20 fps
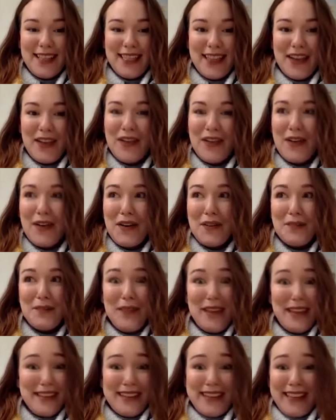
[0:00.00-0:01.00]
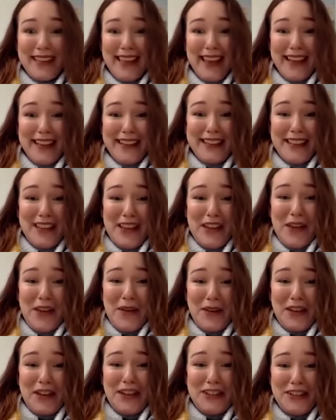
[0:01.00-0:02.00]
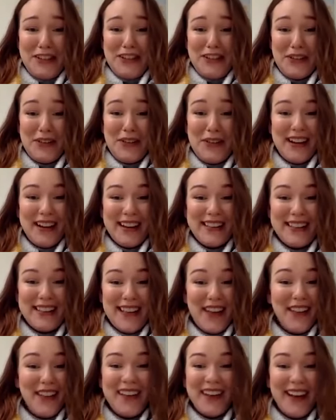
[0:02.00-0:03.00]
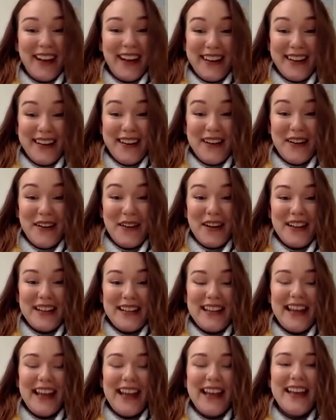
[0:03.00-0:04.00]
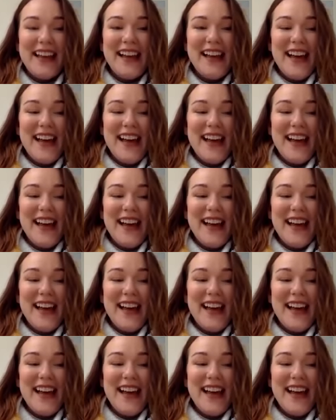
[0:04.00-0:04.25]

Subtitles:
there are amazing things that you can do in Excel that I had no idea.